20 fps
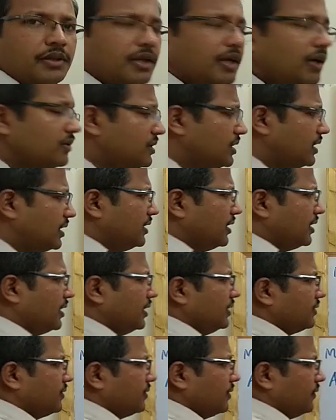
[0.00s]
Now take the
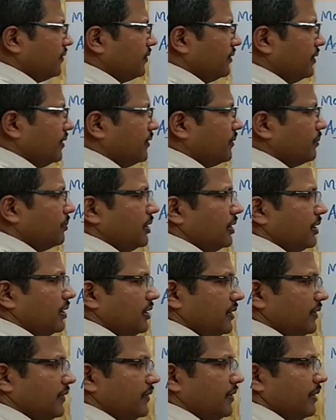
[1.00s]
case of this
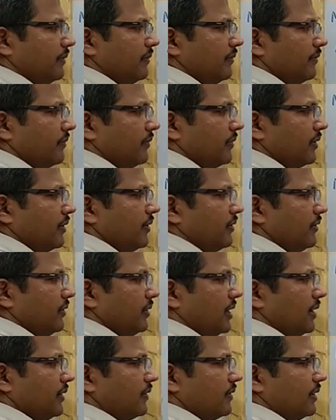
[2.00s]
particular C. So
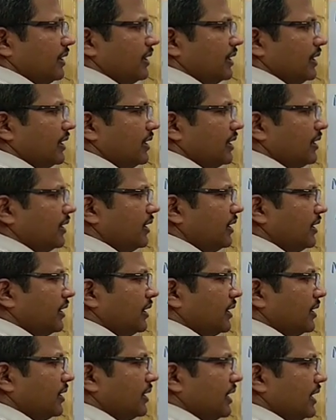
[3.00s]
you can see
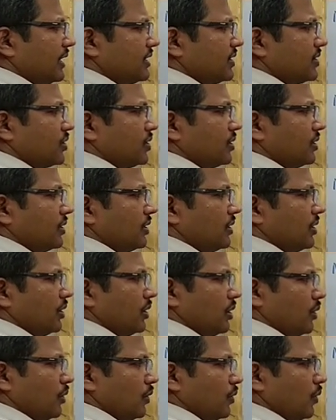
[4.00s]
that H,
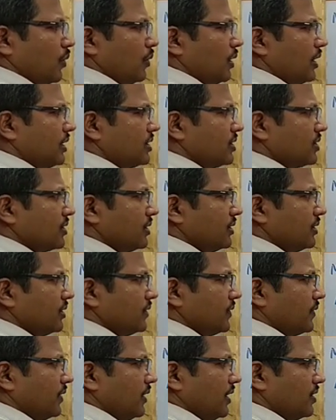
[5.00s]
OH,
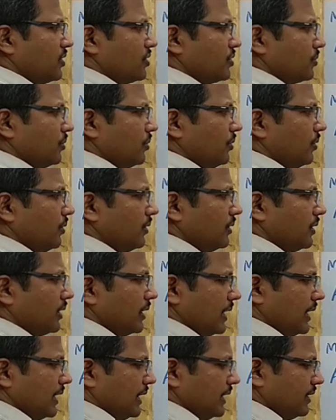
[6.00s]
CHO
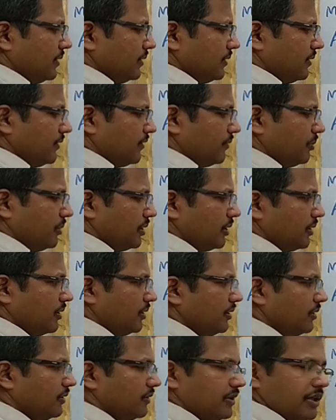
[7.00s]
and this
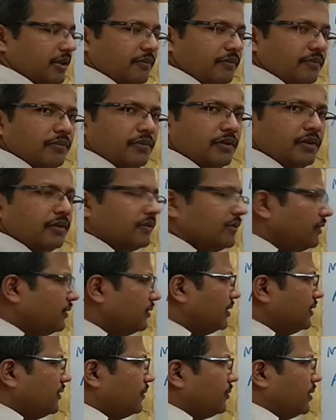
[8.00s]
particular thing. So
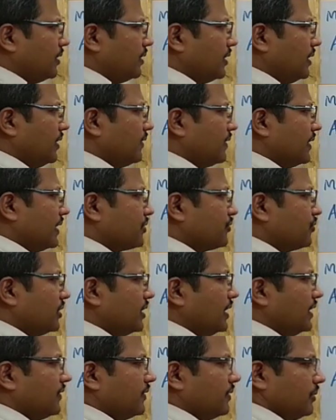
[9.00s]
this one is
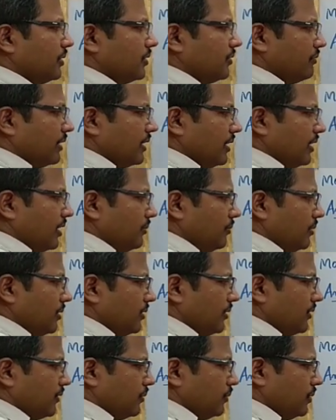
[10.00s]
actually asymmetric
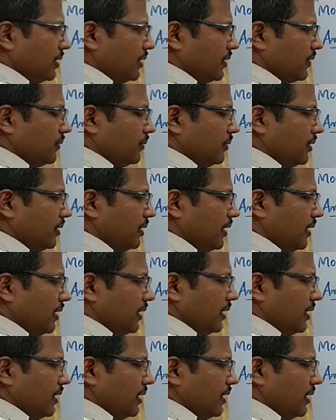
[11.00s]
carbon. This one is one.